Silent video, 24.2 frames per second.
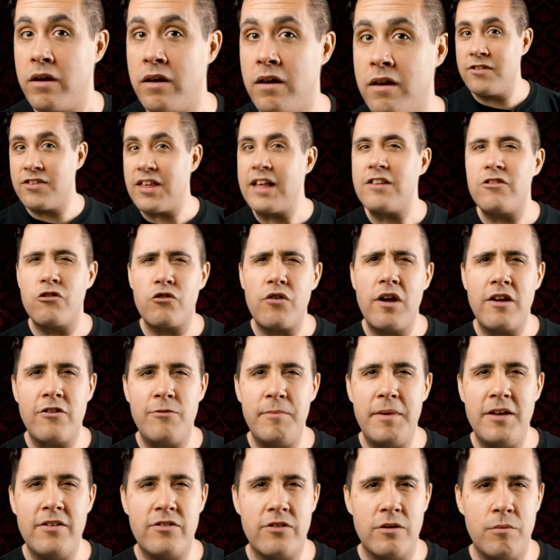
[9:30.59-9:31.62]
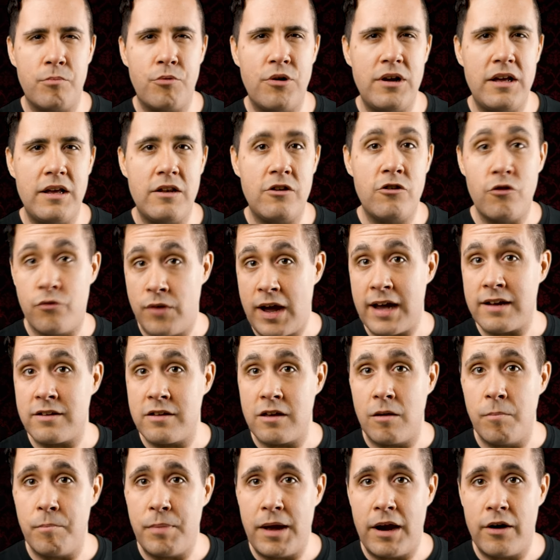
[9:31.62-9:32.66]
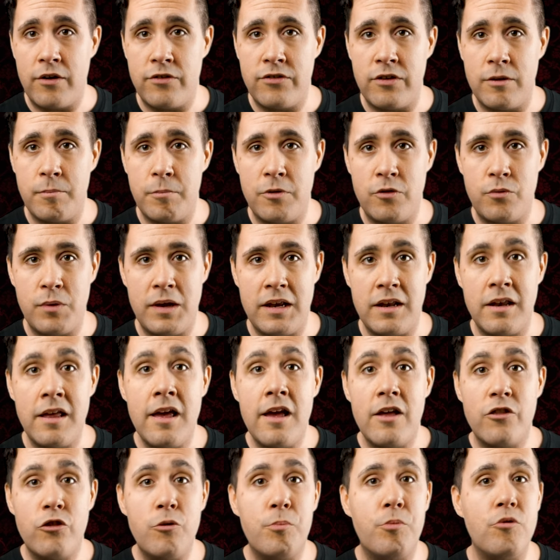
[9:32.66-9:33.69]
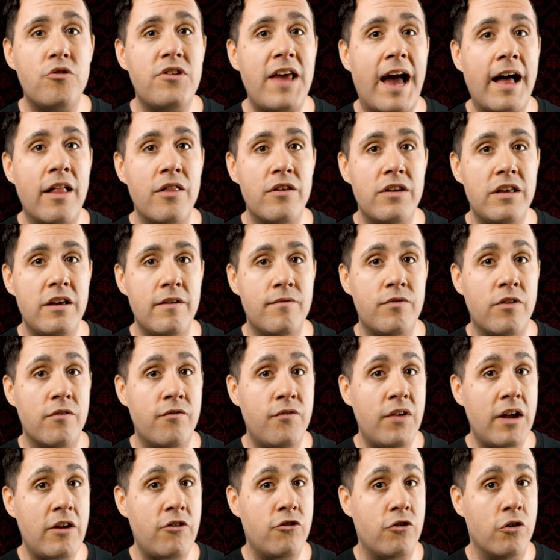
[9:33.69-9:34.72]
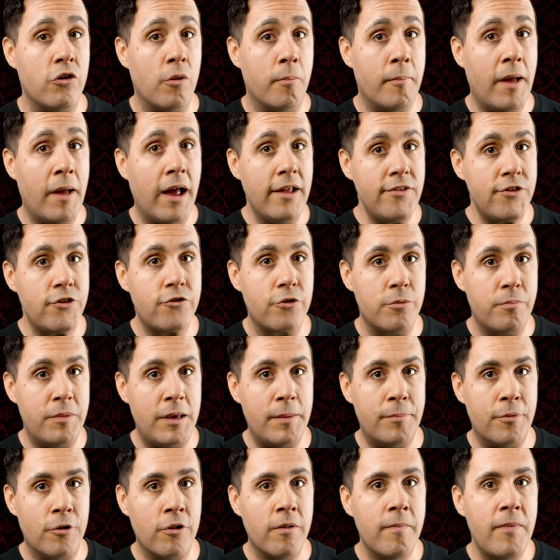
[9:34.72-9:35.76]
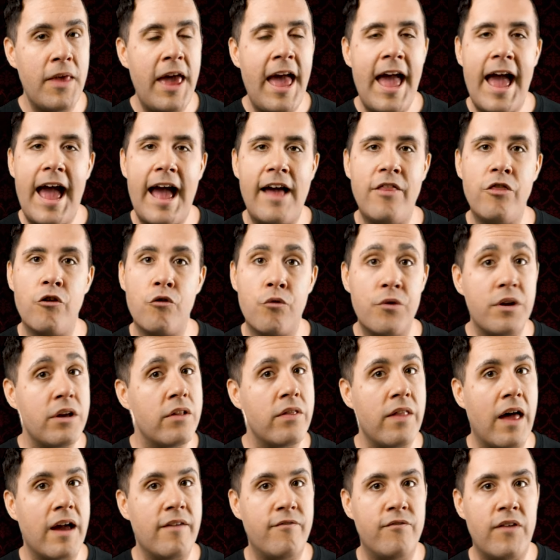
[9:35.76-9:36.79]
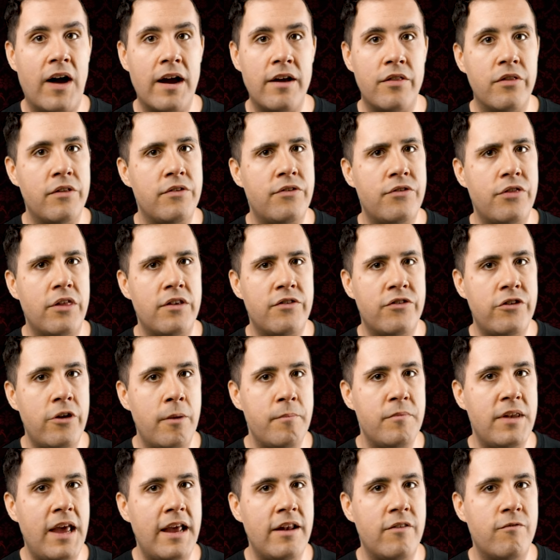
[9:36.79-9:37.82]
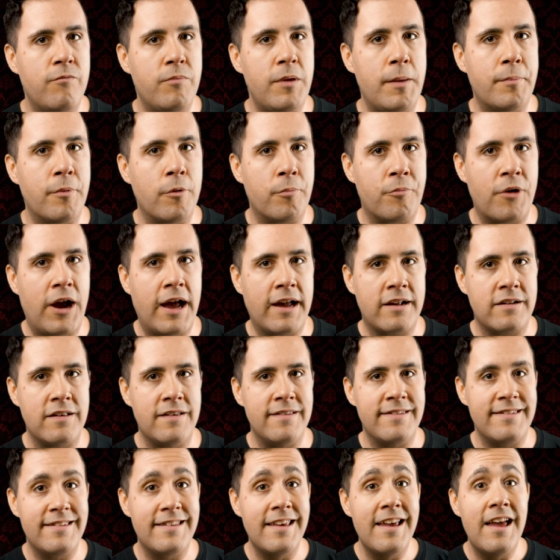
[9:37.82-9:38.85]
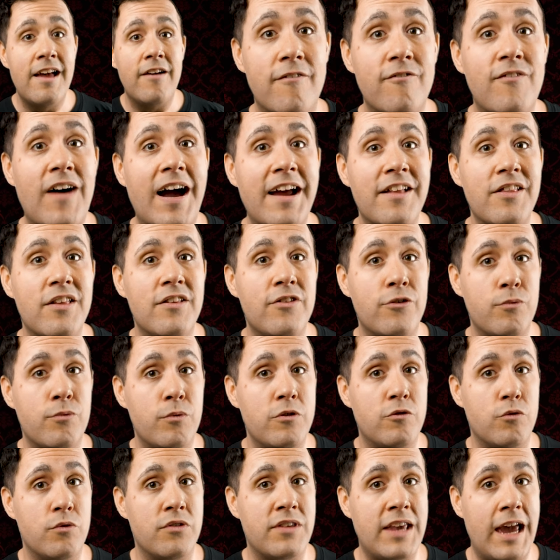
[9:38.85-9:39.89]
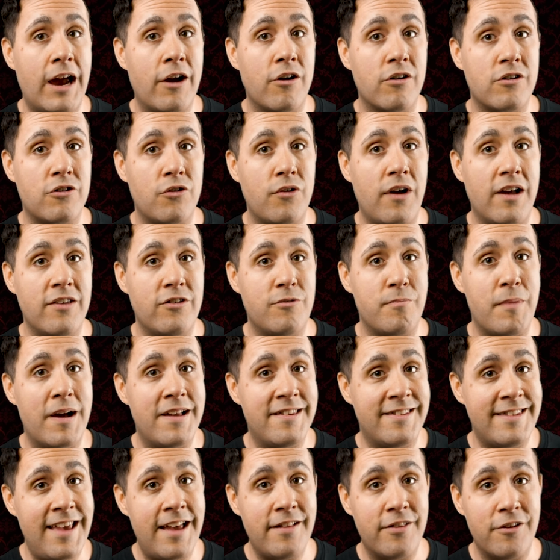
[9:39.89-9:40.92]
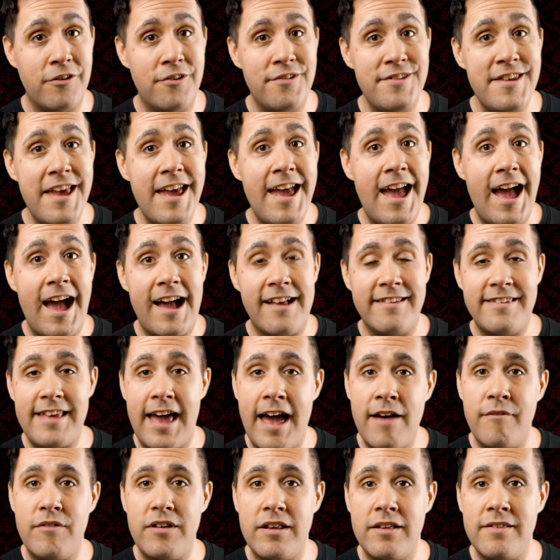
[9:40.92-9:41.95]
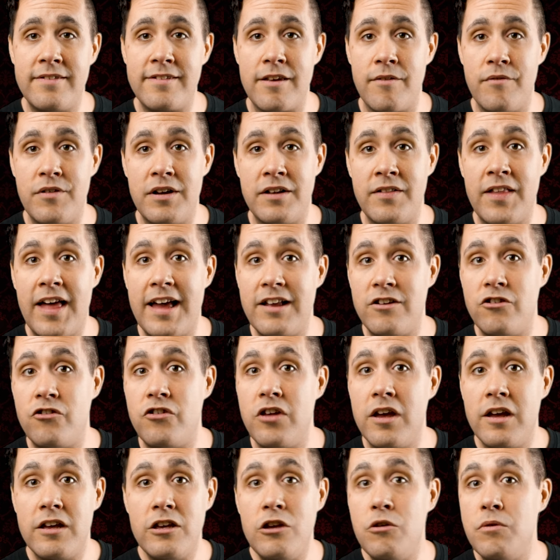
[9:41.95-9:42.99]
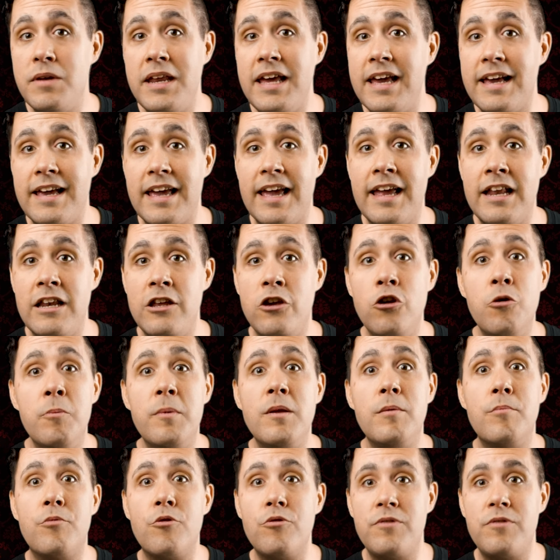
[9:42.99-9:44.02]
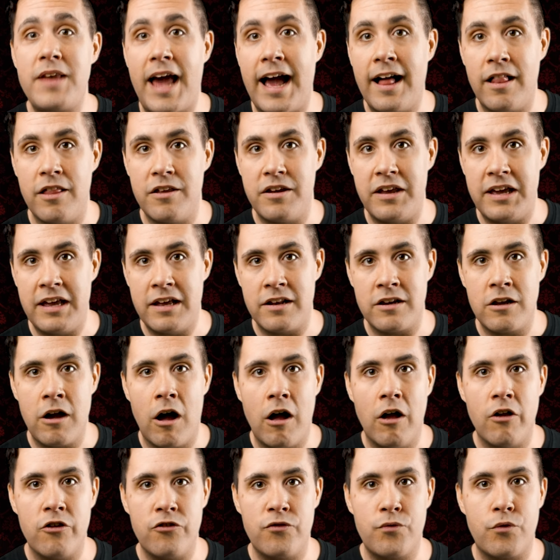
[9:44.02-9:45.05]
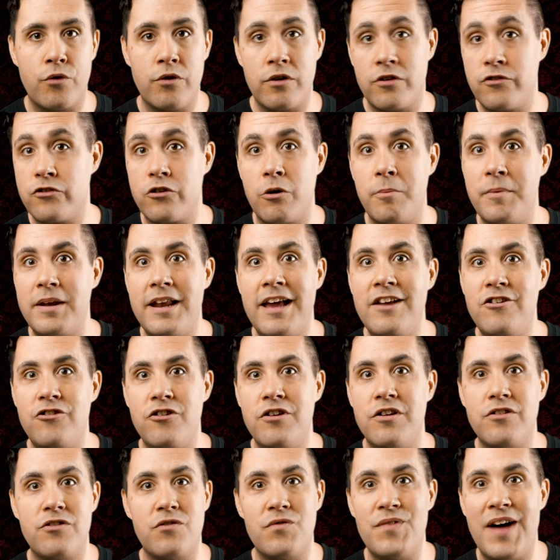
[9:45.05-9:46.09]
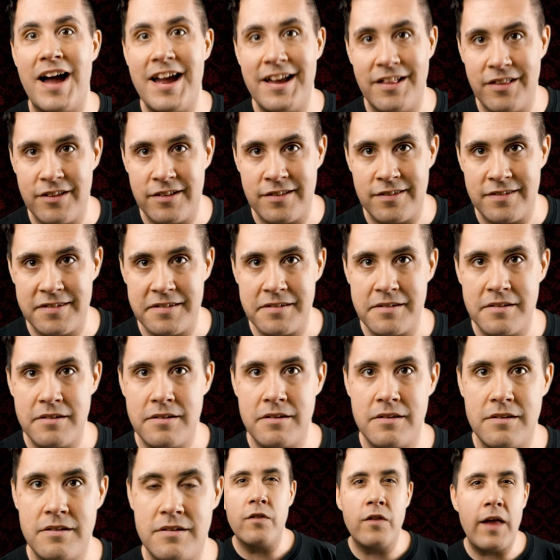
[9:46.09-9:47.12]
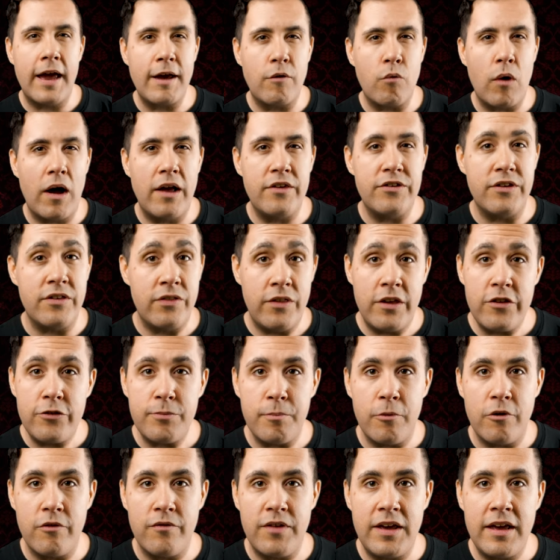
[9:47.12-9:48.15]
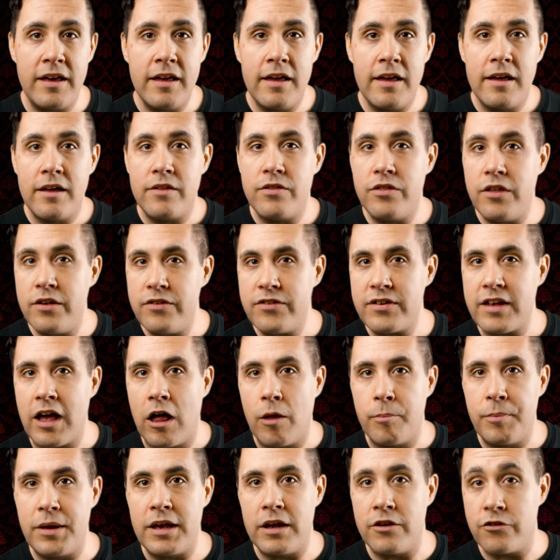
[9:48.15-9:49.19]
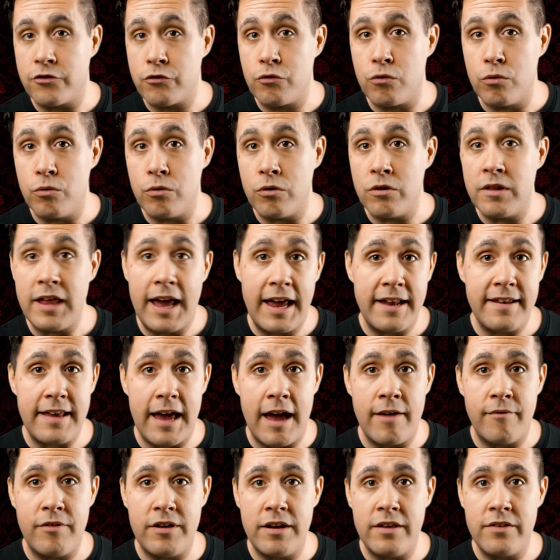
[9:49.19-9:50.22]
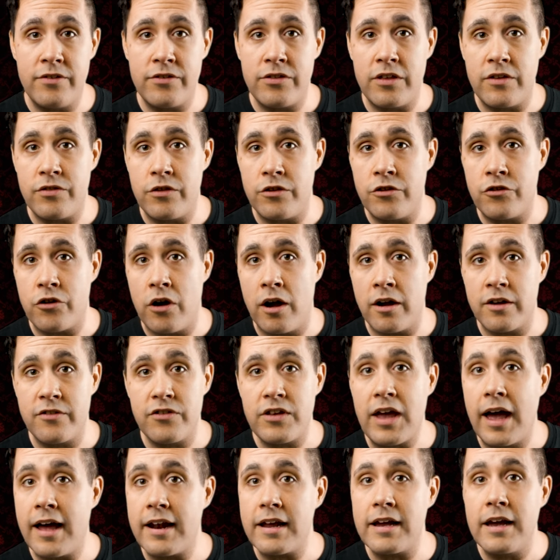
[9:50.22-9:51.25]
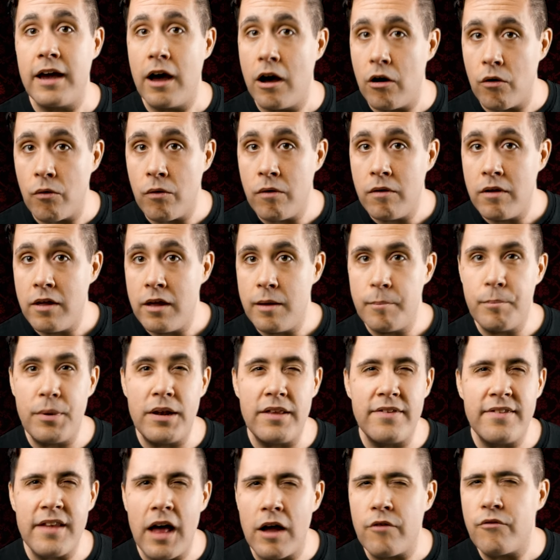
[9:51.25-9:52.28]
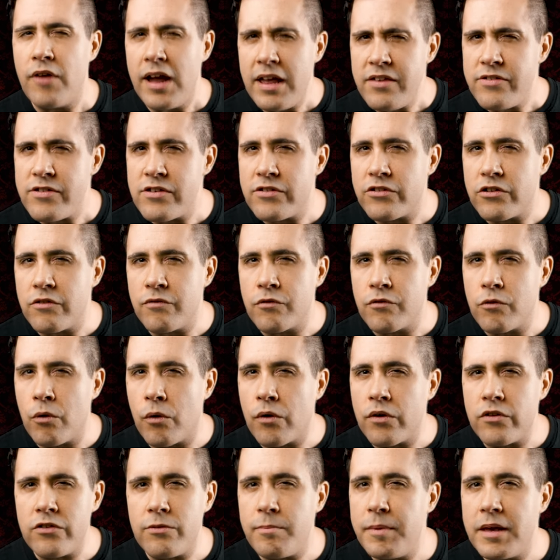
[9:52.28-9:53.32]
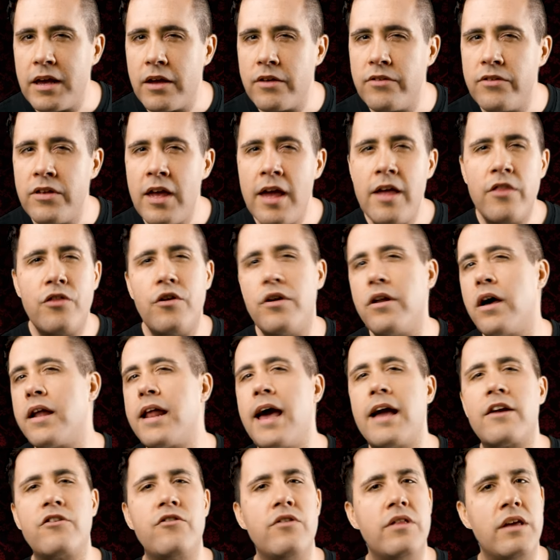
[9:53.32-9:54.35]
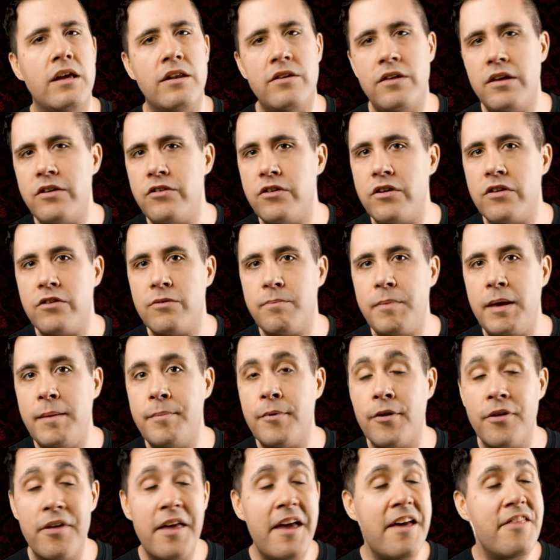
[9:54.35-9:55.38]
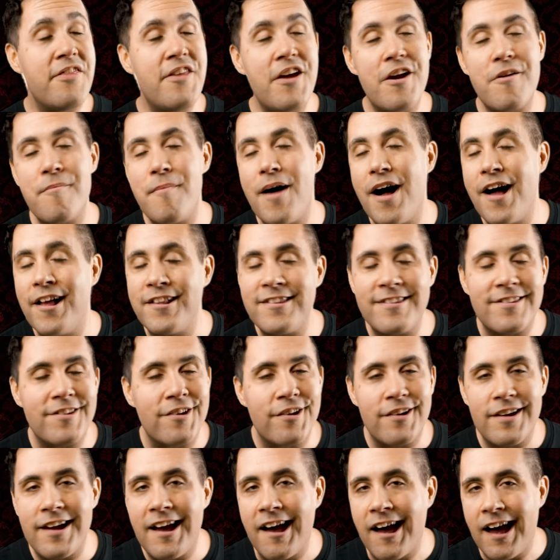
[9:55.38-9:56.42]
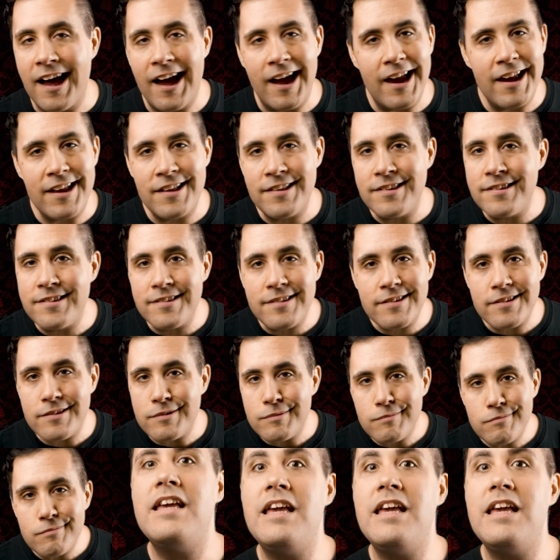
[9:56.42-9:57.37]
Because that strikes me as a pretty direct comparison between the brutality of the fictional monster people and the real-life violence that some native people practiced. Violence which was characterized by settlers as evidence of an alleged unique inhuman brutality and cause for exterminationist violence. Likewise, in this movie, this scalping is cruel and evidence that the trogs gotta go. But it's not racist, of course, because they're not actually indigenous people, they're monster guys.